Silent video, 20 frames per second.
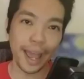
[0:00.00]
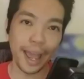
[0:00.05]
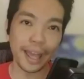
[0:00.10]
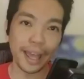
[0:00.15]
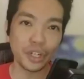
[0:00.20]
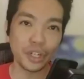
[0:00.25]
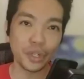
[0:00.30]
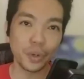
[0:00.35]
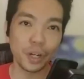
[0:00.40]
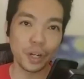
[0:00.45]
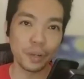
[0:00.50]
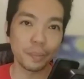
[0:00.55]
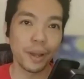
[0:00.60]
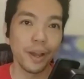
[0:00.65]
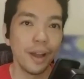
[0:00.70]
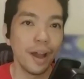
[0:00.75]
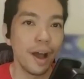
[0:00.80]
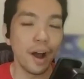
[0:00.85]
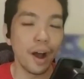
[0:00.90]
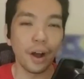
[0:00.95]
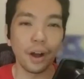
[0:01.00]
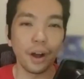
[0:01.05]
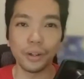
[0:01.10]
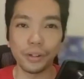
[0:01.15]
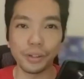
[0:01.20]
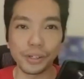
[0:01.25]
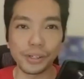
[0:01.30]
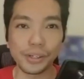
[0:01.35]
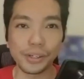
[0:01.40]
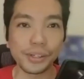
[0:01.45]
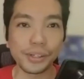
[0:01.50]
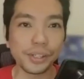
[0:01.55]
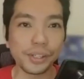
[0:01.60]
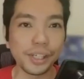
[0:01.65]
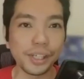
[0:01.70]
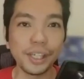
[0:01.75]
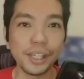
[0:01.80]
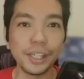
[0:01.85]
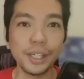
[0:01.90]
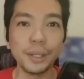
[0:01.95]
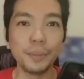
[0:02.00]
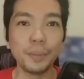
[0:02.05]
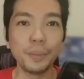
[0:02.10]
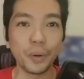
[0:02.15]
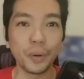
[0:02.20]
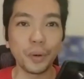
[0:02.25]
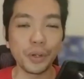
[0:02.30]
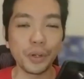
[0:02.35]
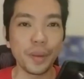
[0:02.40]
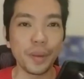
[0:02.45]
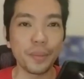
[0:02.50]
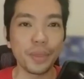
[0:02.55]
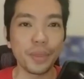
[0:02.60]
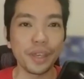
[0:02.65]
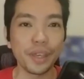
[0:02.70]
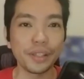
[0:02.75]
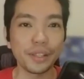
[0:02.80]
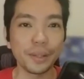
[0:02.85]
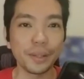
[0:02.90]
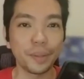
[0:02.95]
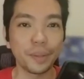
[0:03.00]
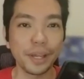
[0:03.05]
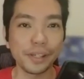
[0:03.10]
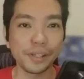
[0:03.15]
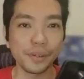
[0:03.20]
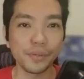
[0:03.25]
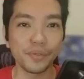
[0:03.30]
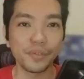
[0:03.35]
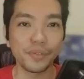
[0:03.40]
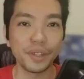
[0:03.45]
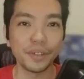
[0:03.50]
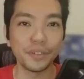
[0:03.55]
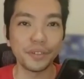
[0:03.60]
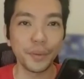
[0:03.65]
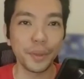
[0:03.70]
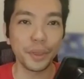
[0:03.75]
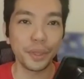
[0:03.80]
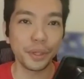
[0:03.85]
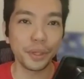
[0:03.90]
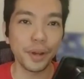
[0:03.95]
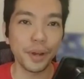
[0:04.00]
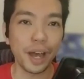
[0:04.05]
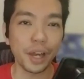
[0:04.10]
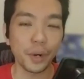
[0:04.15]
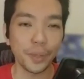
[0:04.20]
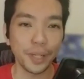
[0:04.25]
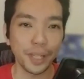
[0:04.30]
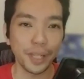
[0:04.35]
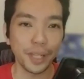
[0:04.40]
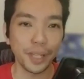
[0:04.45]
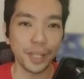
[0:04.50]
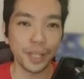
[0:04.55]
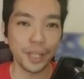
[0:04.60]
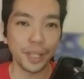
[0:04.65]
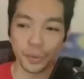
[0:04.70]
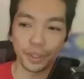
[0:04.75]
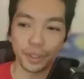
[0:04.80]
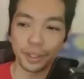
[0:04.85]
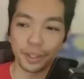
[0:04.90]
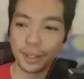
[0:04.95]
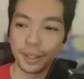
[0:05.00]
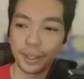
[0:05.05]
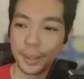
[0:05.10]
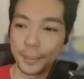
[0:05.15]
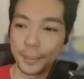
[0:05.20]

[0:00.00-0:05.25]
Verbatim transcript: to add you up on Steam or something to play some FIFA with you, how do we get in touch with you?